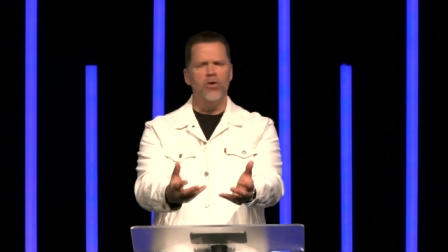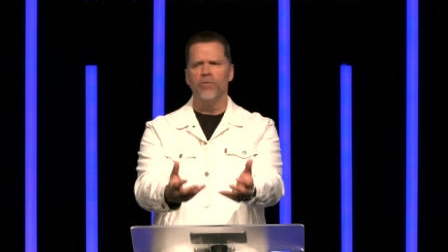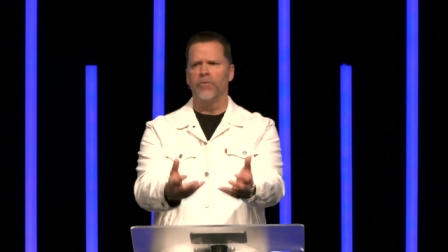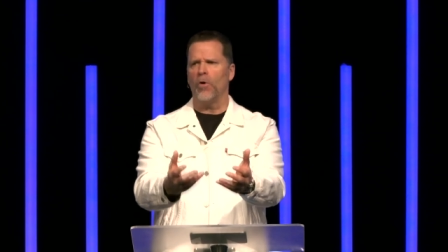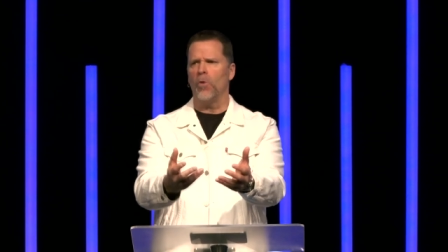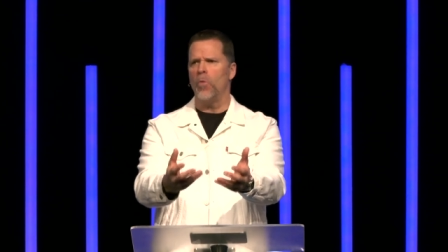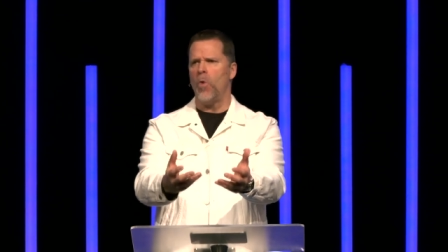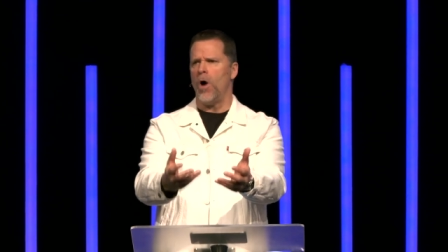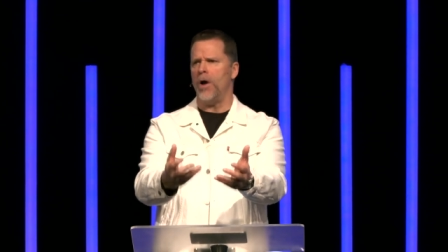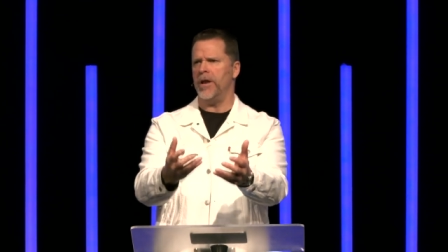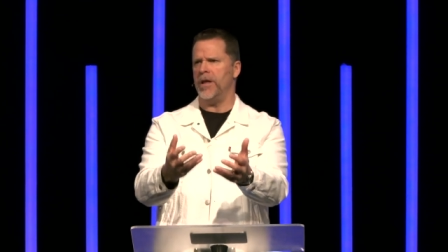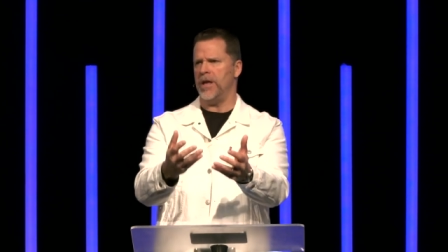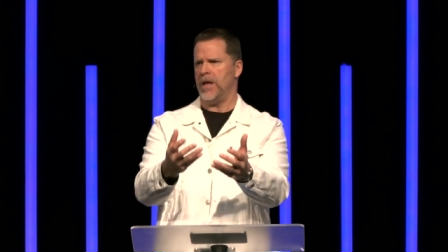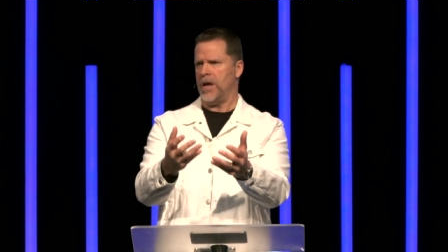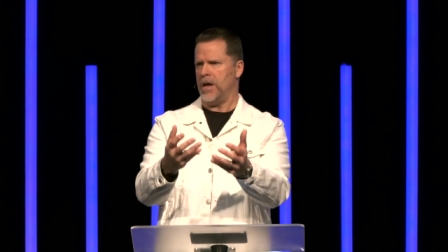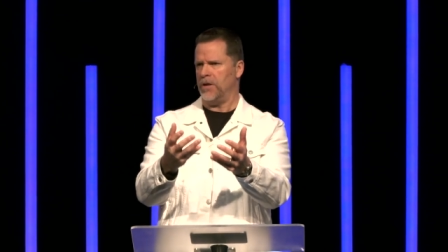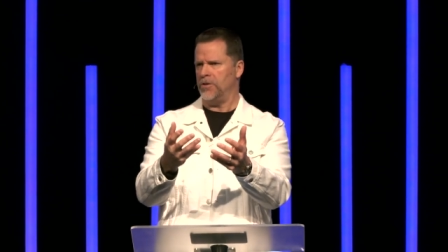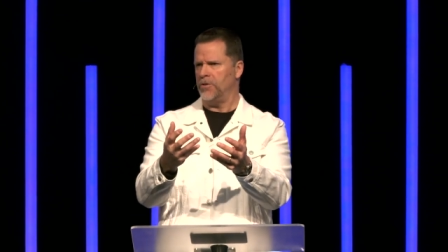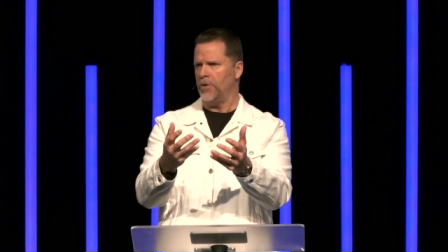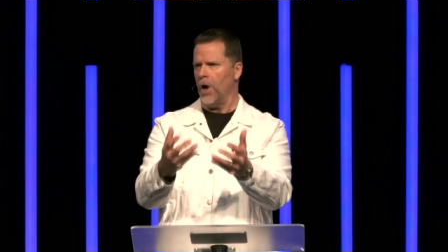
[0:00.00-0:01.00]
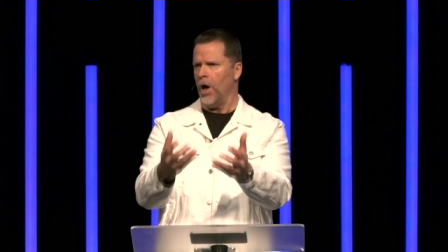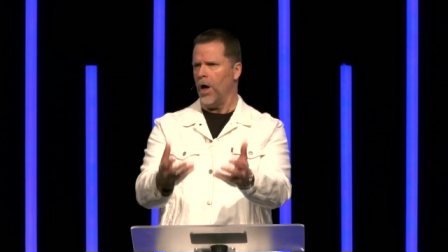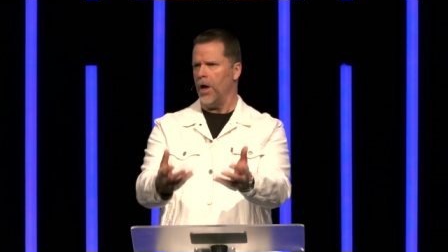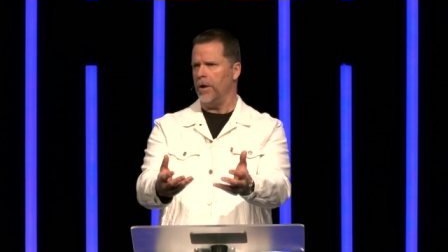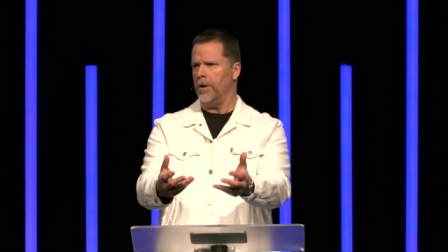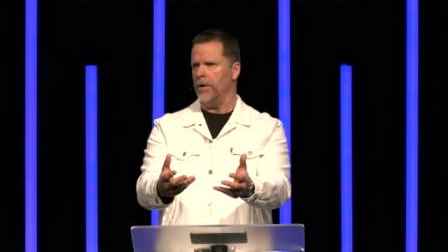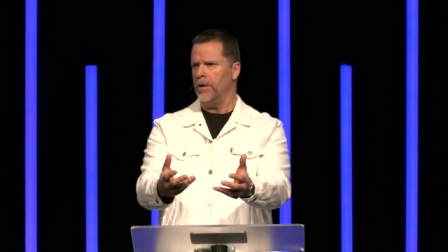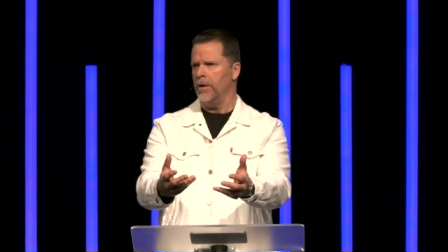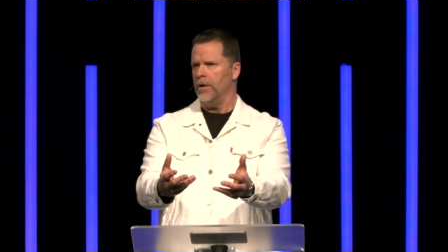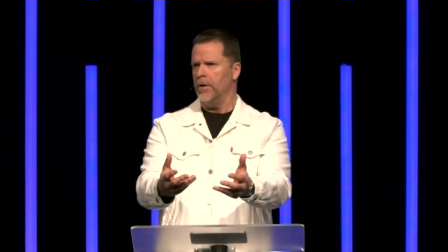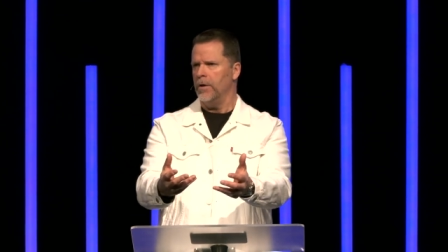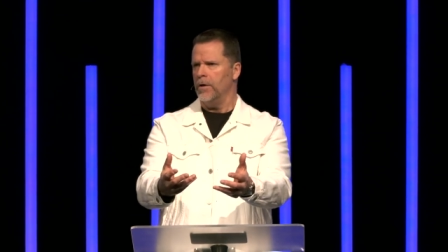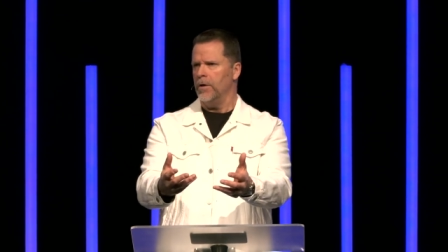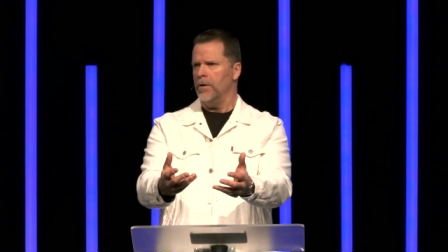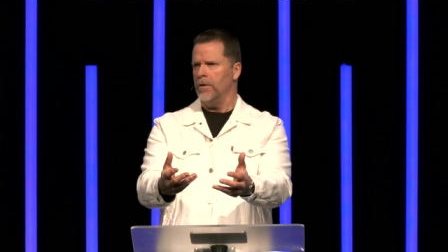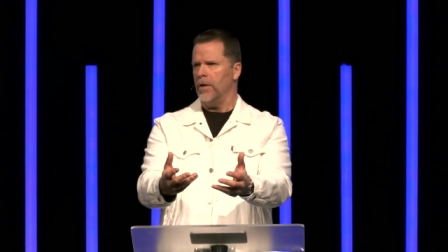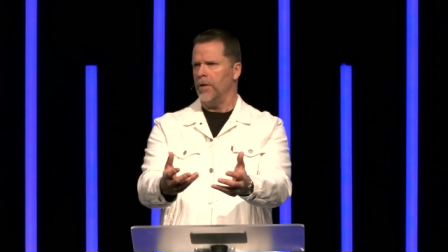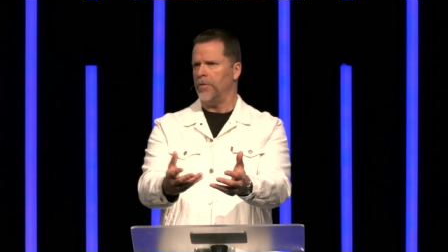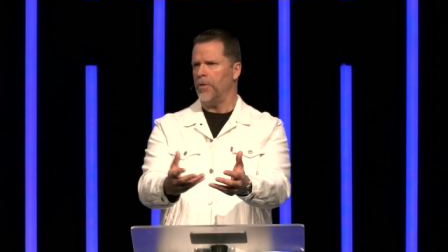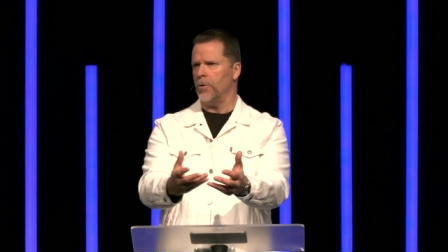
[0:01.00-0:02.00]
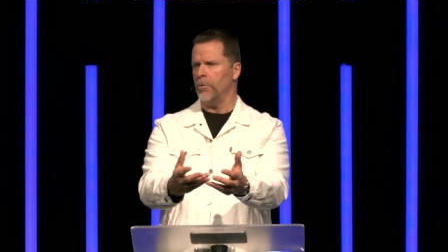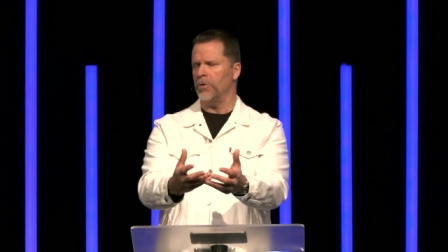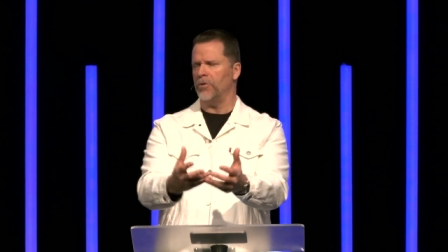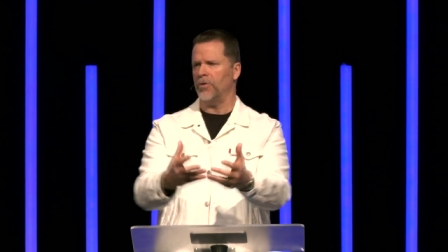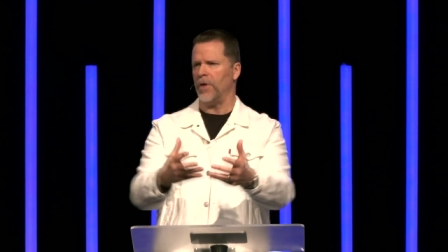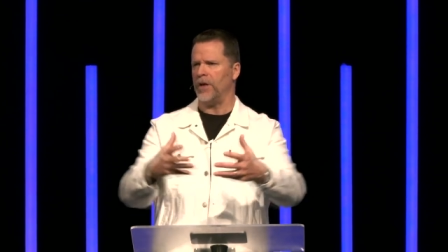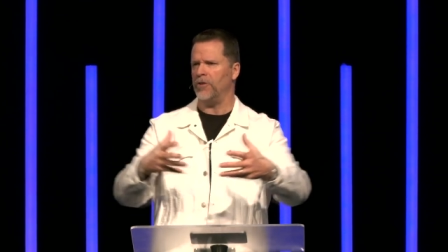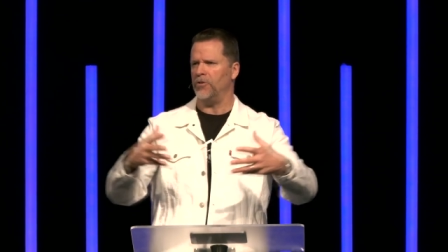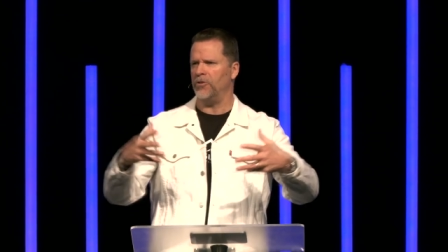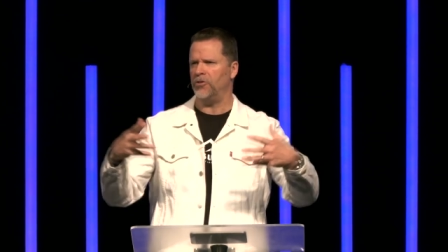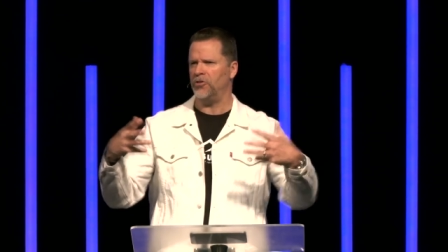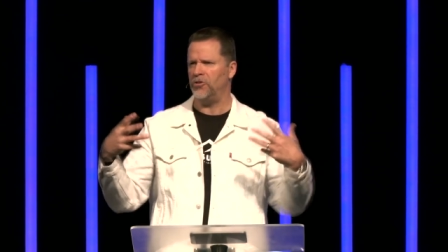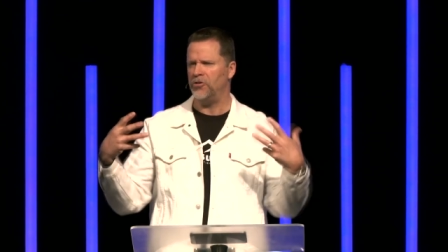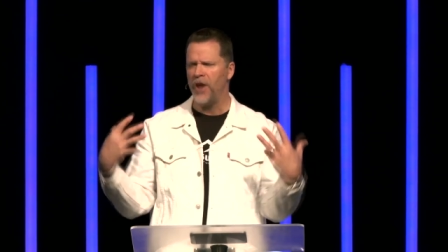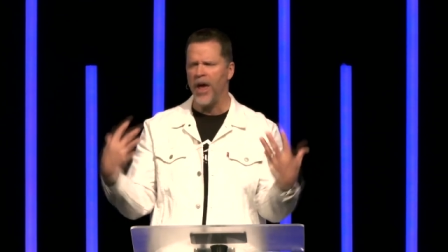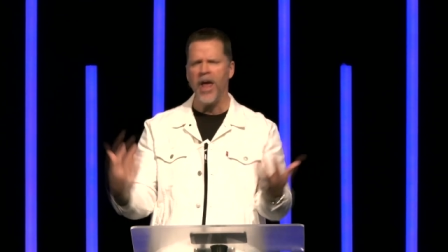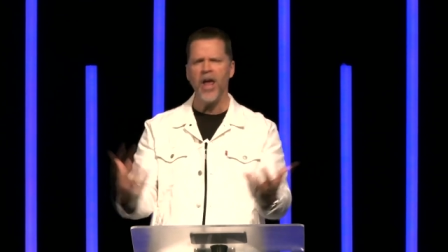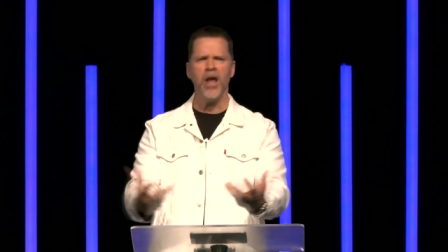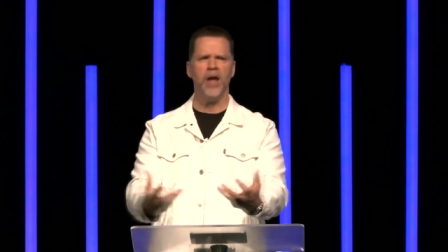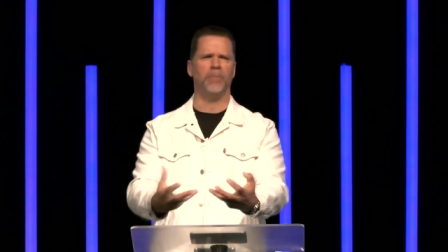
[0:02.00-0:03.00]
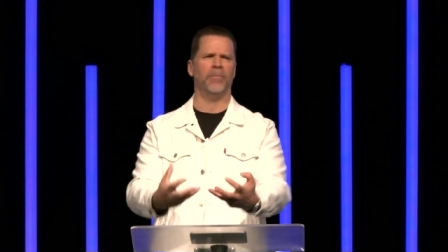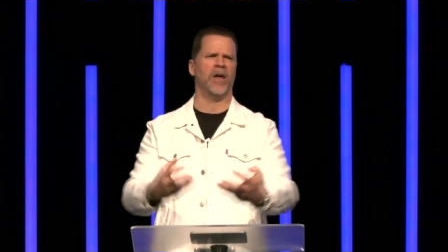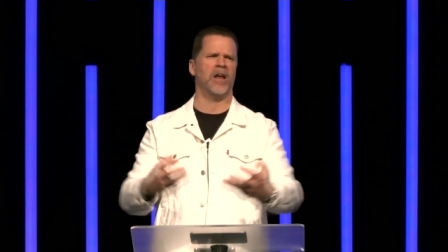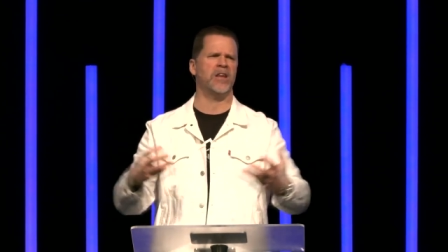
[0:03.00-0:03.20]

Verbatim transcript: over what he had done. That there was that shame,